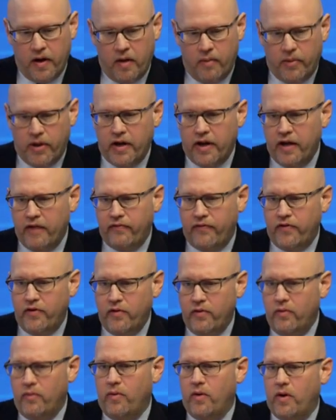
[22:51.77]
but if
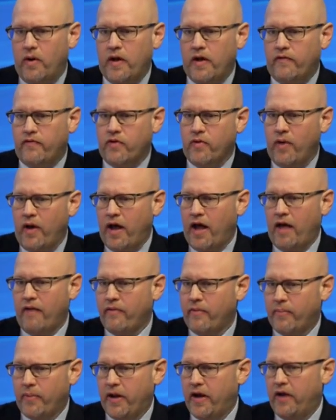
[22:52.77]
you if you have
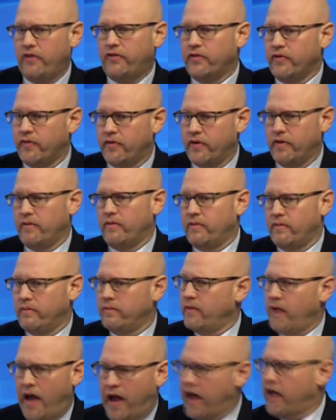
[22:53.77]
a patient that
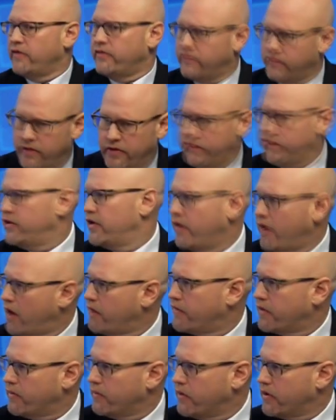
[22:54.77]
has the
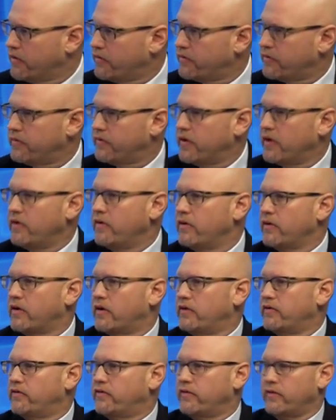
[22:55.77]
geographic risk that you're
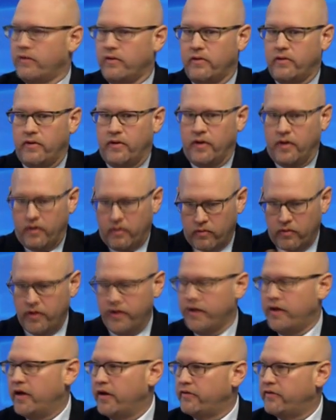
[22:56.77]
concerned
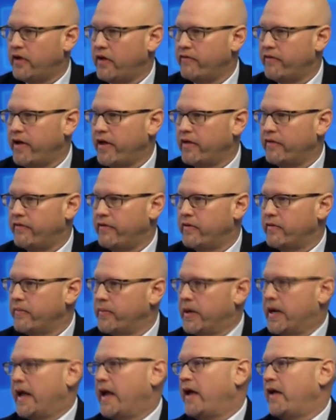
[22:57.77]
really does have valley fever,
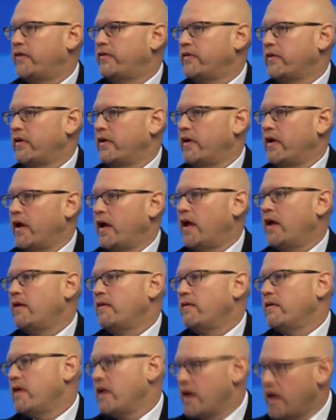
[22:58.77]
but has a
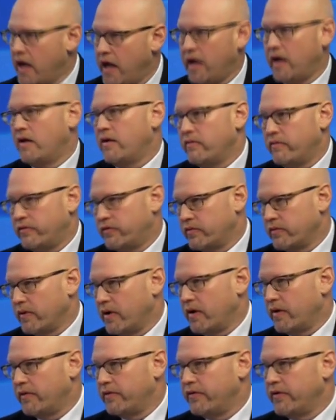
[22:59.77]
negative
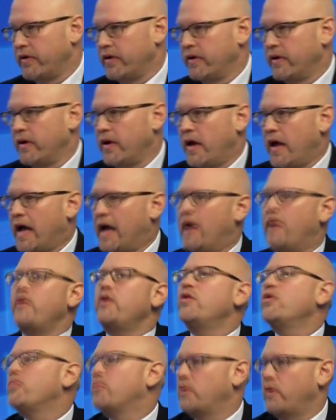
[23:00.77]
serology, how do
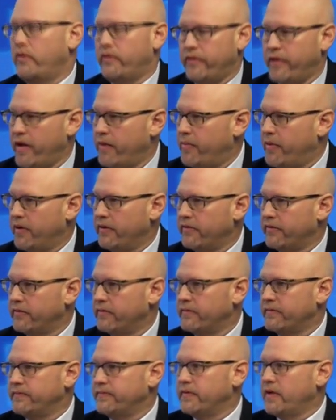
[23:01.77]
you approach that patient?
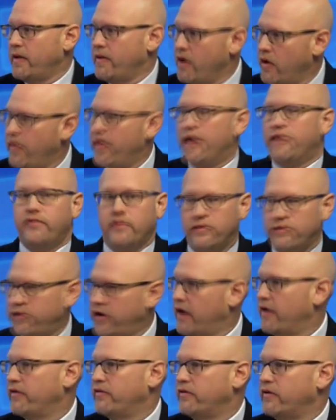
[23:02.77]
I know that's a
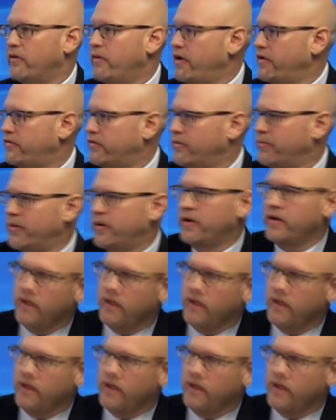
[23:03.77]
challenging question, but